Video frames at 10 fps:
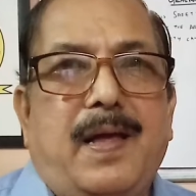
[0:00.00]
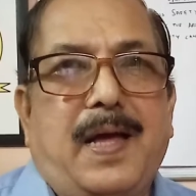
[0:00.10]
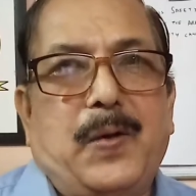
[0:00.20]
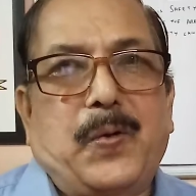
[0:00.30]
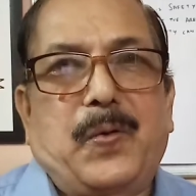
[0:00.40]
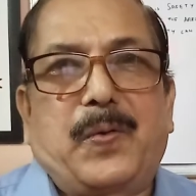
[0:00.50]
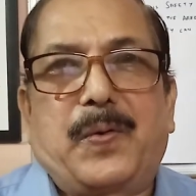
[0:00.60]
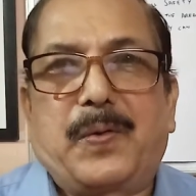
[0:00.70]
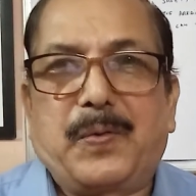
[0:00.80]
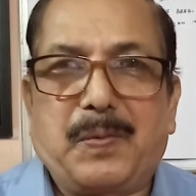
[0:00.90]
Hello,
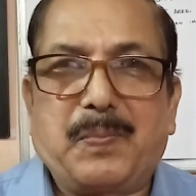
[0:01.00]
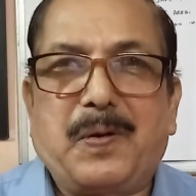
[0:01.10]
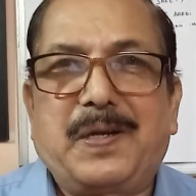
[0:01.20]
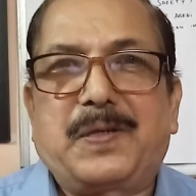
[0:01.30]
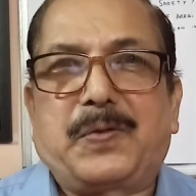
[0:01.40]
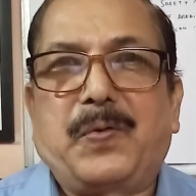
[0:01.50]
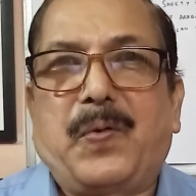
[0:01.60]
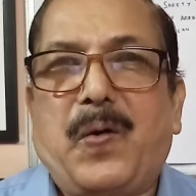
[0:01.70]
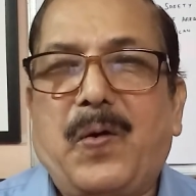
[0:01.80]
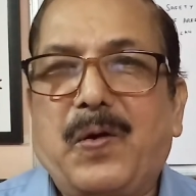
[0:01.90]
good morning to
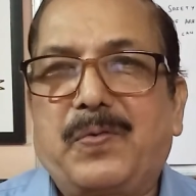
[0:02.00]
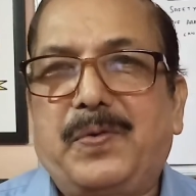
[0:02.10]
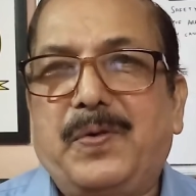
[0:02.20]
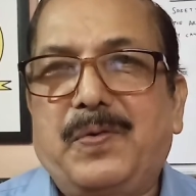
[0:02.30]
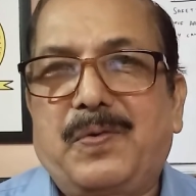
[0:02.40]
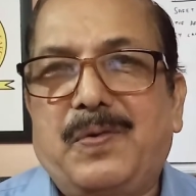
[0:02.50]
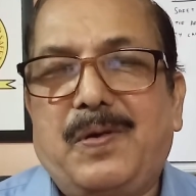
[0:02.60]
all of you.